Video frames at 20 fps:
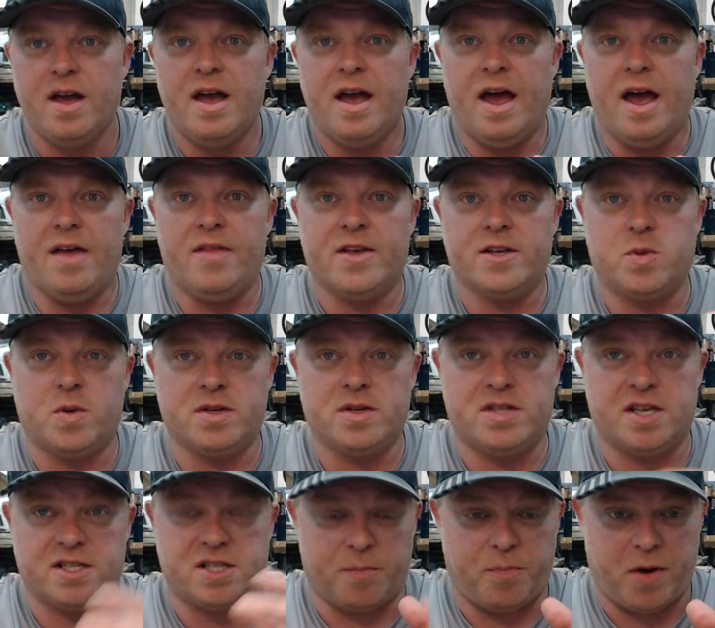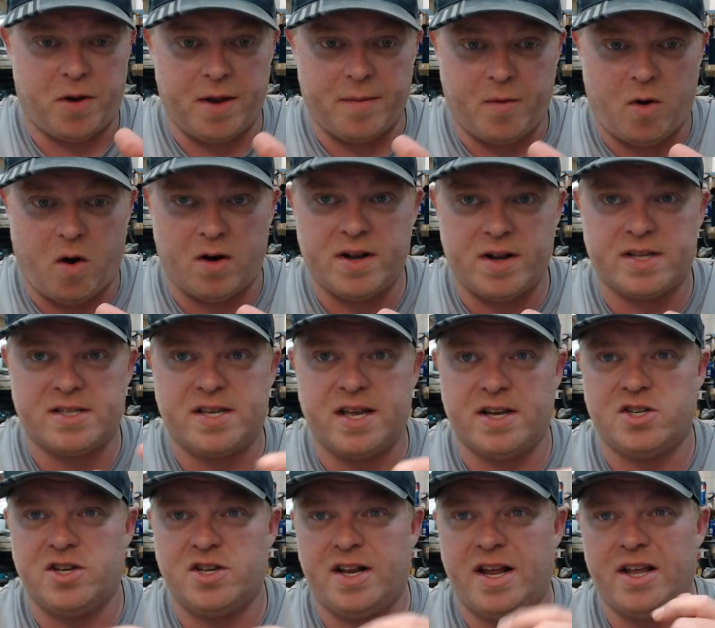And this was the Supreme Court
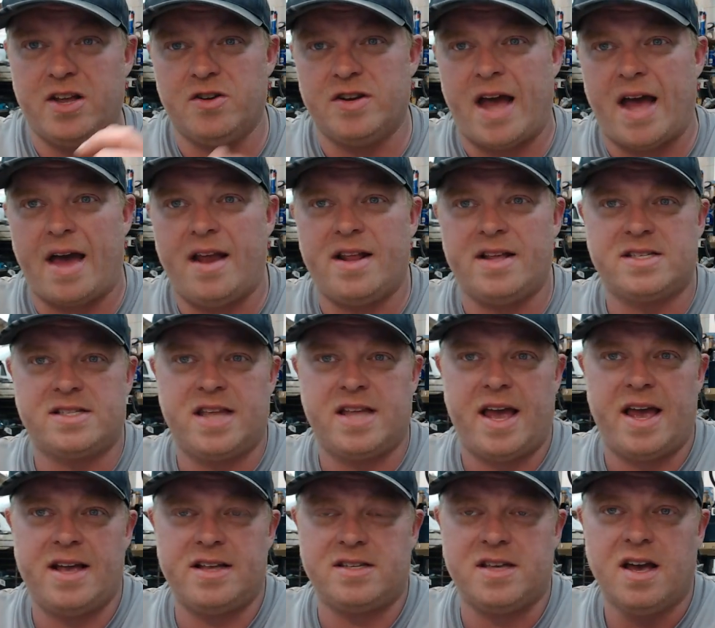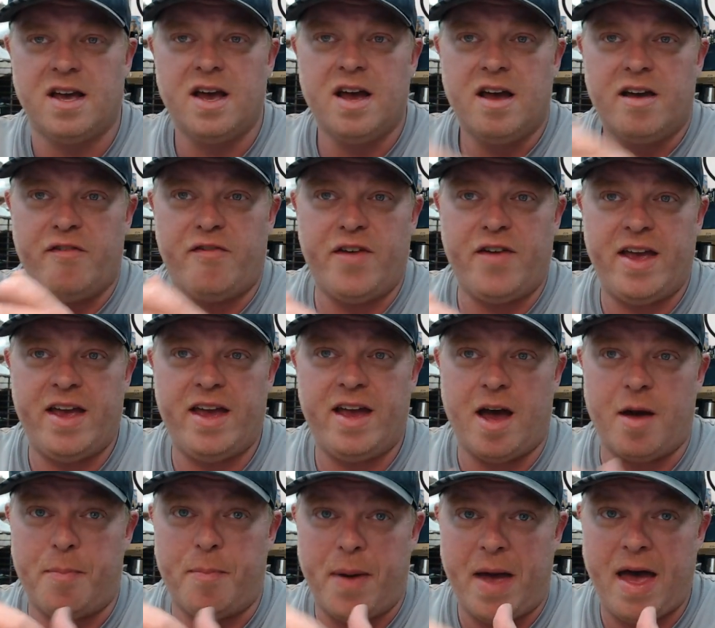decision in United States v.
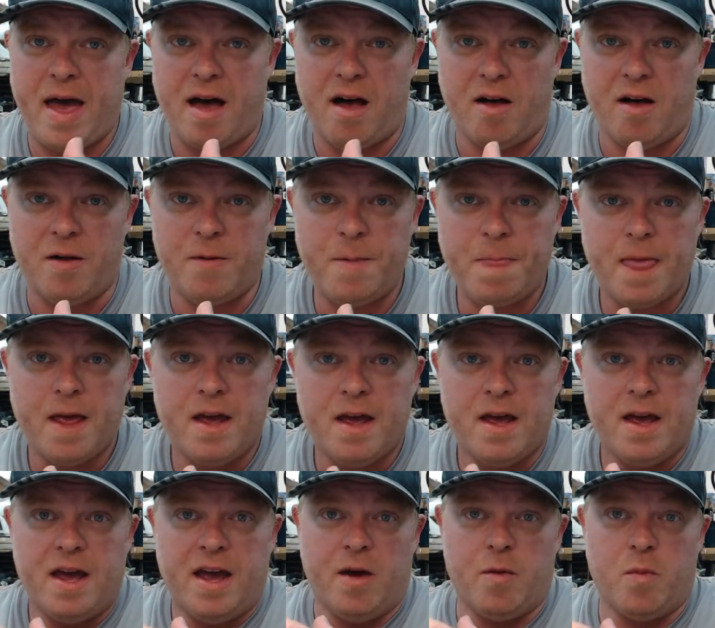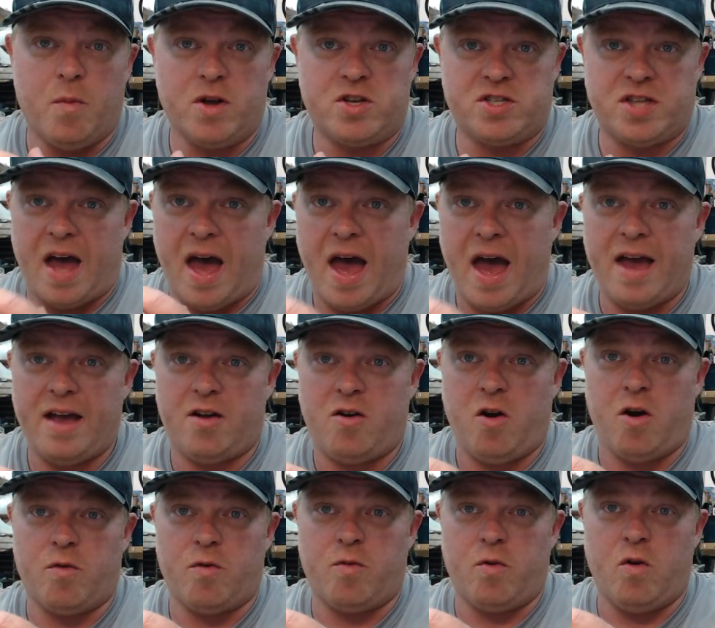Appel, in which the High
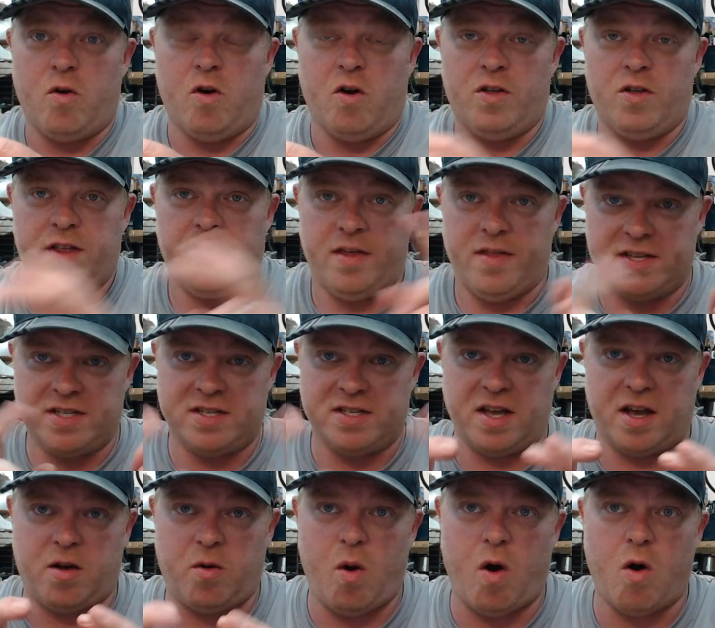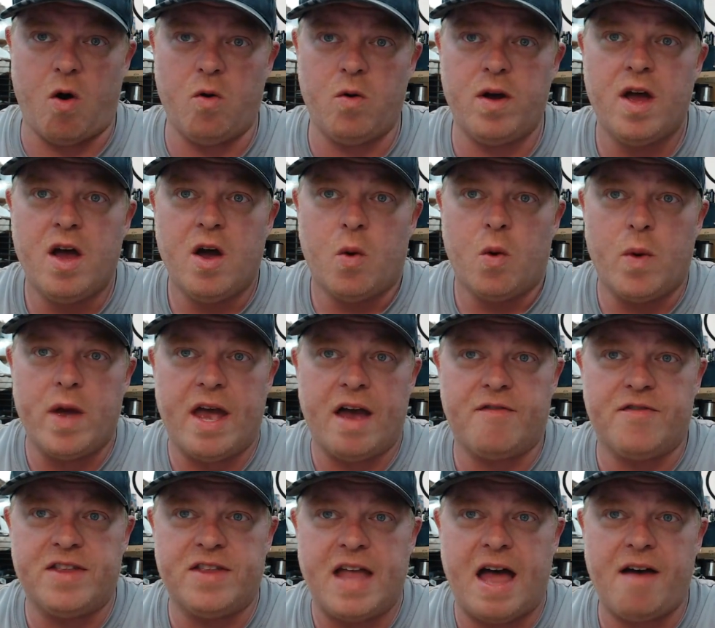Court ruled, and this is a quote, "We have
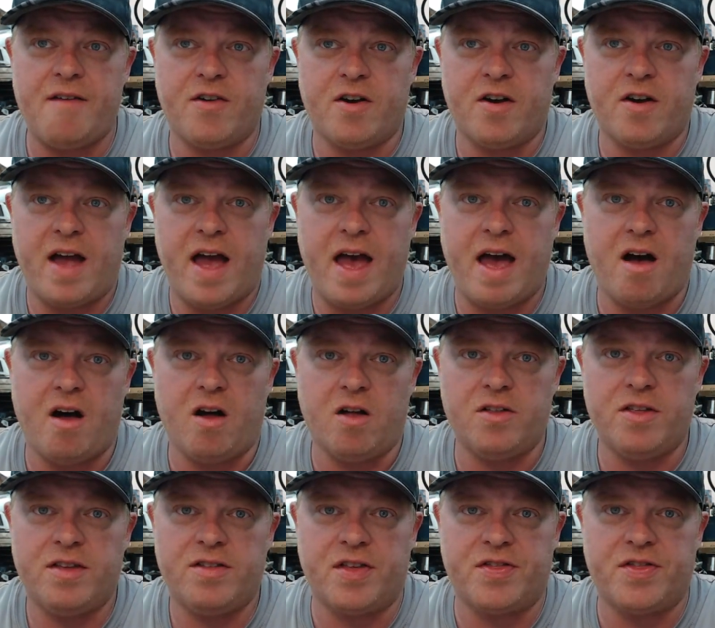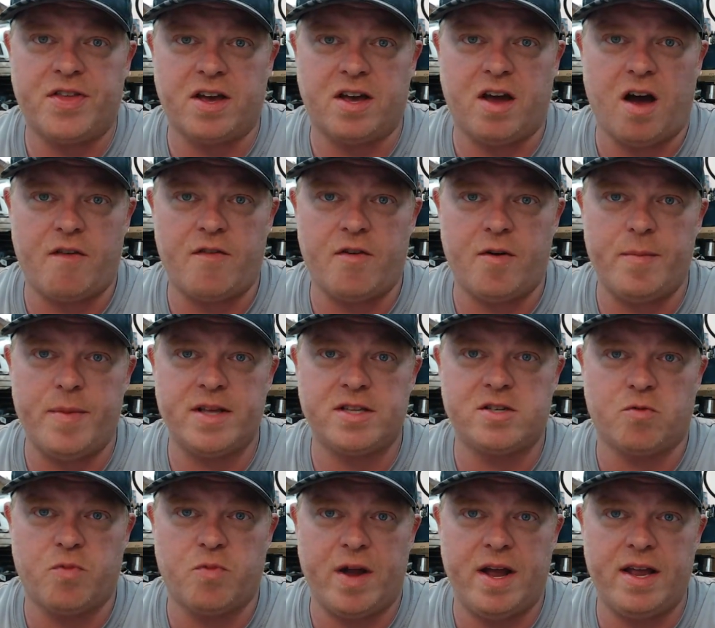never held that the government's
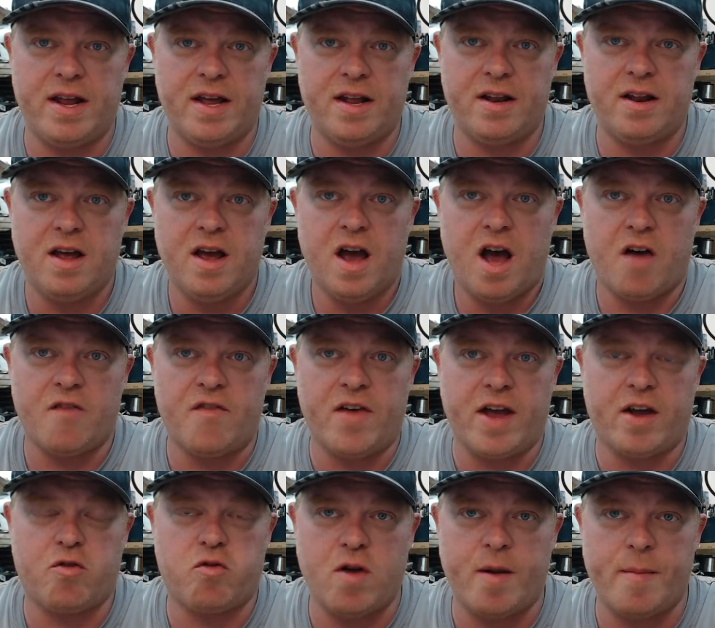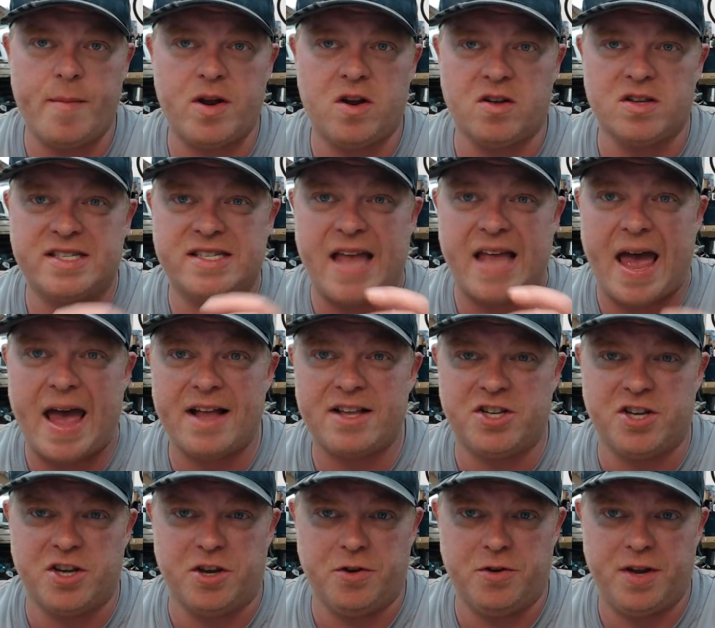reading of a criminal
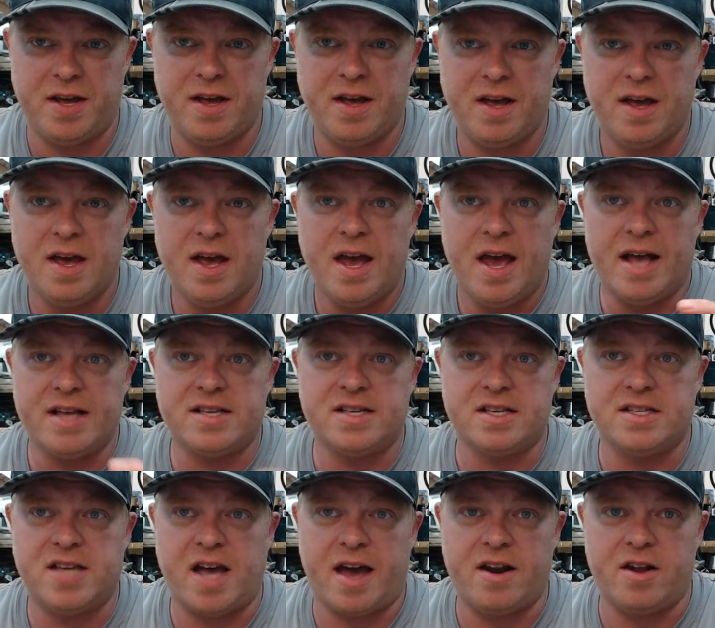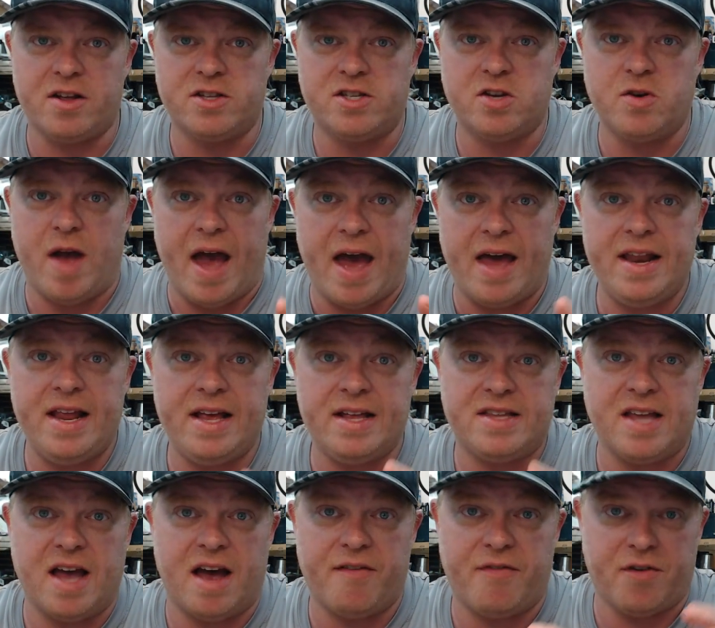statute is entitled to any
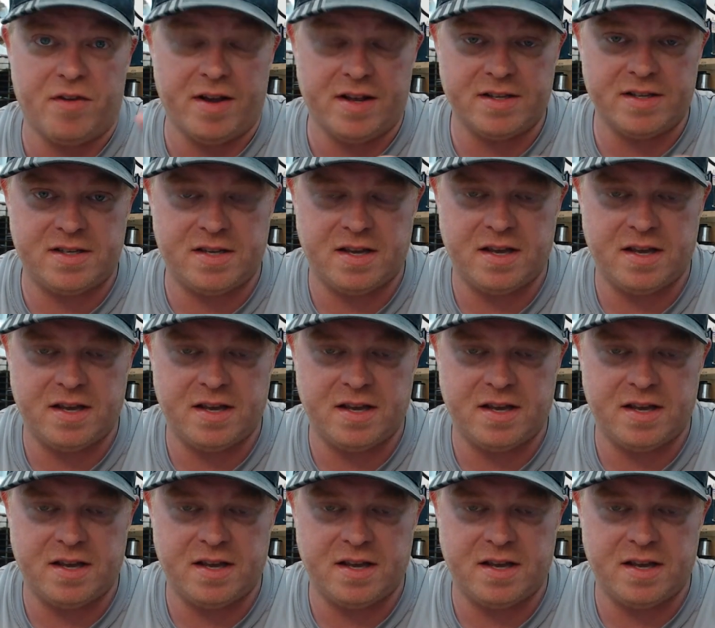deference."